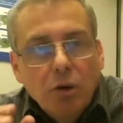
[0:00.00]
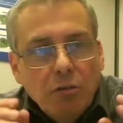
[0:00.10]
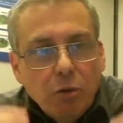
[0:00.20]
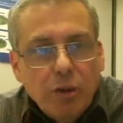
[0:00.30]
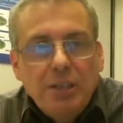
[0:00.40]

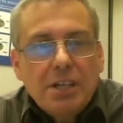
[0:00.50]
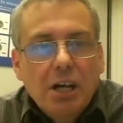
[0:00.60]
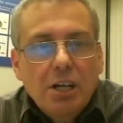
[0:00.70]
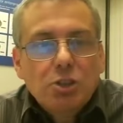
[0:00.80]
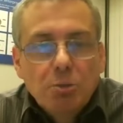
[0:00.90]
for these
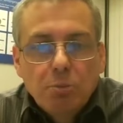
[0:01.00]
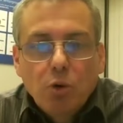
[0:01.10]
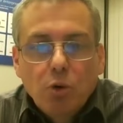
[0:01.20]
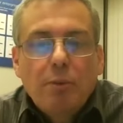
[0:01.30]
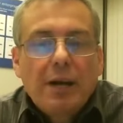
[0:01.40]
ultra
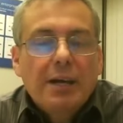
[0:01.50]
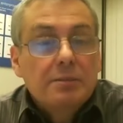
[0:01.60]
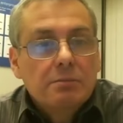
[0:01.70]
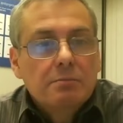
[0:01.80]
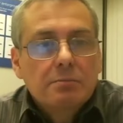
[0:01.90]

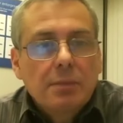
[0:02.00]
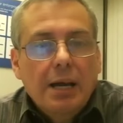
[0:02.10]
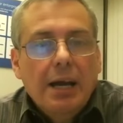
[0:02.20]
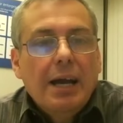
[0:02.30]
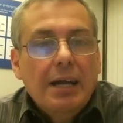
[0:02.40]
broadband
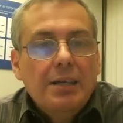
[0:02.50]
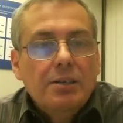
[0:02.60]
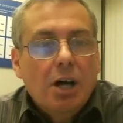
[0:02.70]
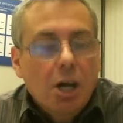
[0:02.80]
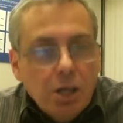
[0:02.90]
and
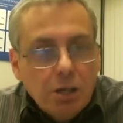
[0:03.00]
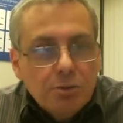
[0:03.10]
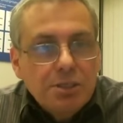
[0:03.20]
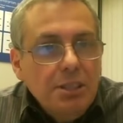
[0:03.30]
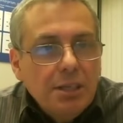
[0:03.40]

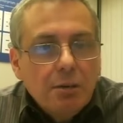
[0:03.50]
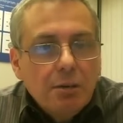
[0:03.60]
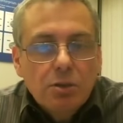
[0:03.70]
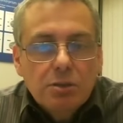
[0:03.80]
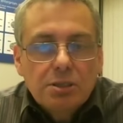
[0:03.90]
IoT
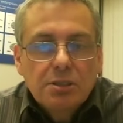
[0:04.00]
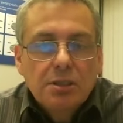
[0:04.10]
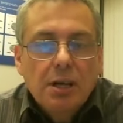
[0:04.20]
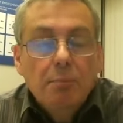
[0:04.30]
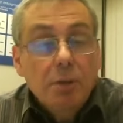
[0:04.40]
networks,
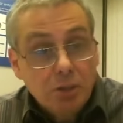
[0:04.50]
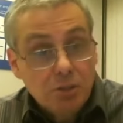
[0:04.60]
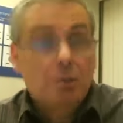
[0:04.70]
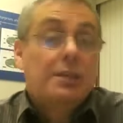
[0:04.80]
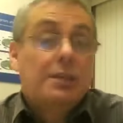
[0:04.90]

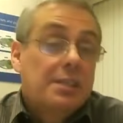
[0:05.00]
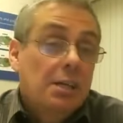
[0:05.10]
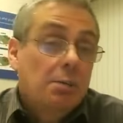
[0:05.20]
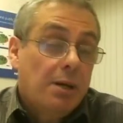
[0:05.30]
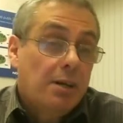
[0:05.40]
because let's
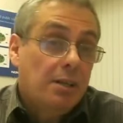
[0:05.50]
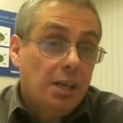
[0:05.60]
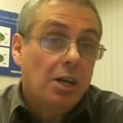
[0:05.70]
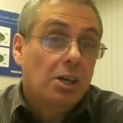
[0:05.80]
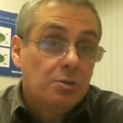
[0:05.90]
think about it, the
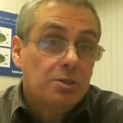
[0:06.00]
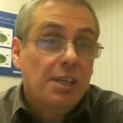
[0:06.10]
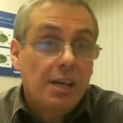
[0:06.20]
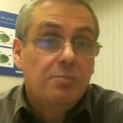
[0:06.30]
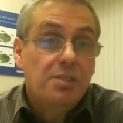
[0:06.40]
IoT
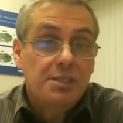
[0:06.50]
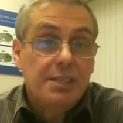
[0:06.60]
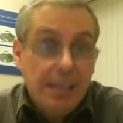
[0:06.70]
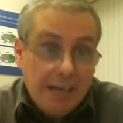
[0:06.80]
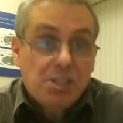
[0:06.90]

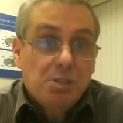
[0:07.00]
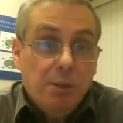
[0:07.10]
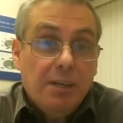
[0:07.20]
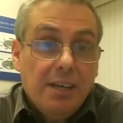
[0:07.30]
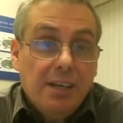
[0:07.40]
MTC has to be
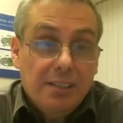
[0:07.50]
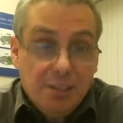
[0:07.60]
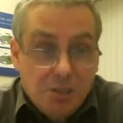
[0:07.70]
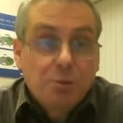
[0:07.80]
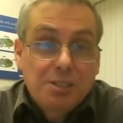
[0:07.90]

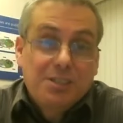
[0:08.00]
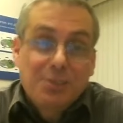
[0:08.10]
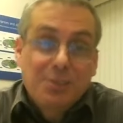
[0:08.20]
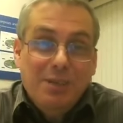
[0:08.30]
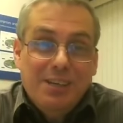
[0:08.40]
connected. So it's
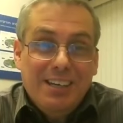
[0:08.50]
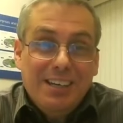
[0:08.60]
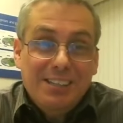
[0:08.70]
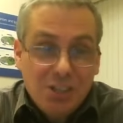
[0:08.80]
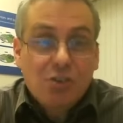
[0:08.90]
going to be
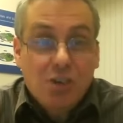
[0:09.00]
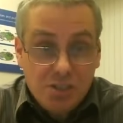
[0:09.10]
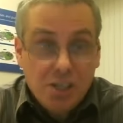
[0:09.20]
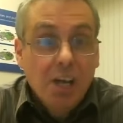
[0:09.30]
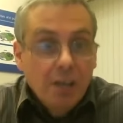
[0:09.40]
connected
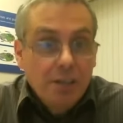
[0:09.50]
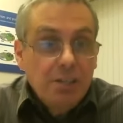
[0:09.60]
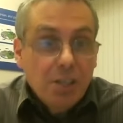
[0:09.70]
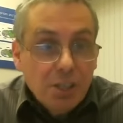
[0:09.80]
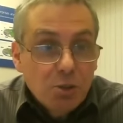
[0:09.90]
across these ultra